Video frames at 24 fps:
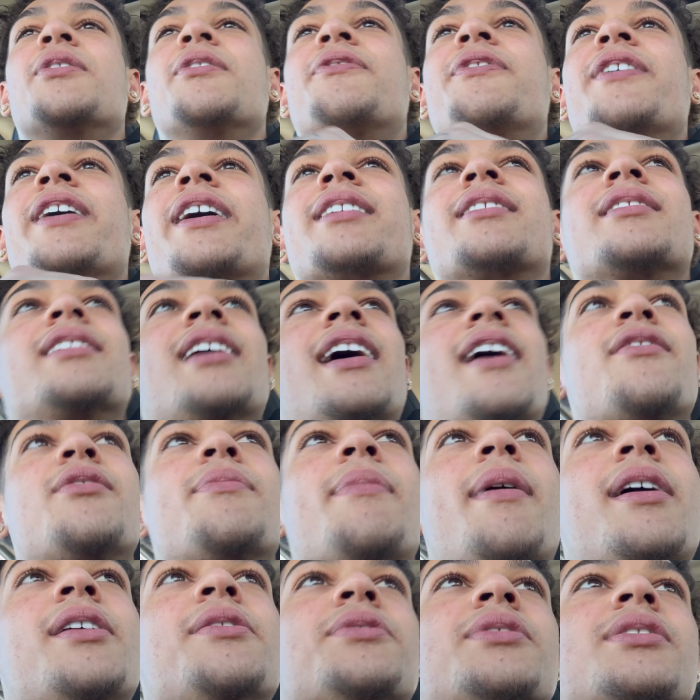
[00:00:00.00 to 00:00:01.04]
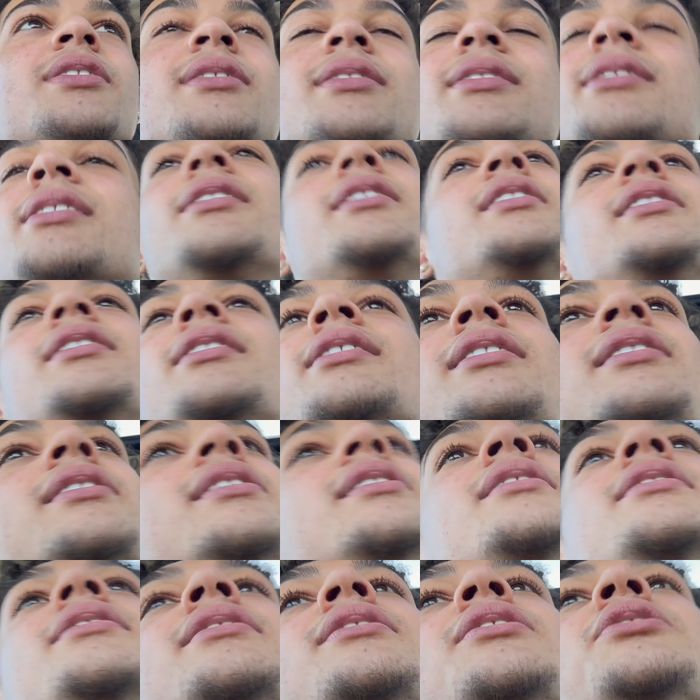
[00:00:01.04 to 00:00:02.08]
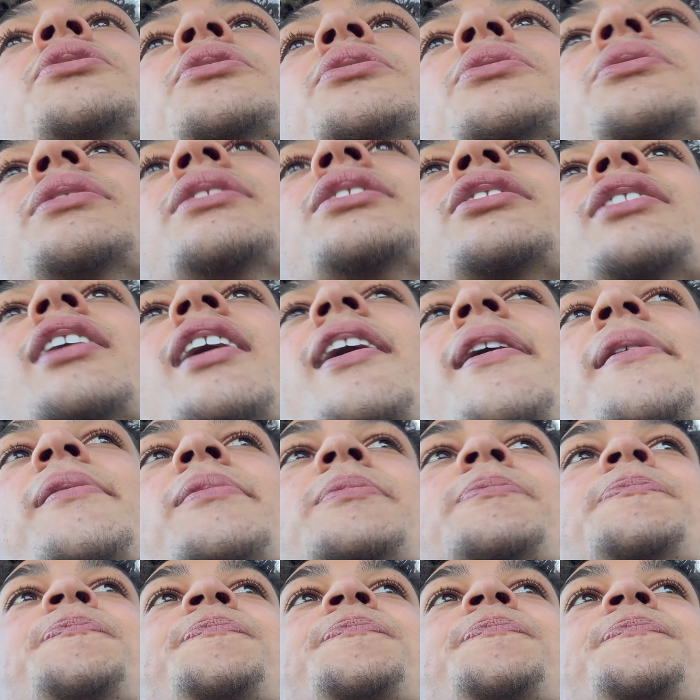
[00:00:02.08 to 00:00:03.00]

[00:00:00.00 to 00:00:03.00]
effect and everybody was just, holy crap.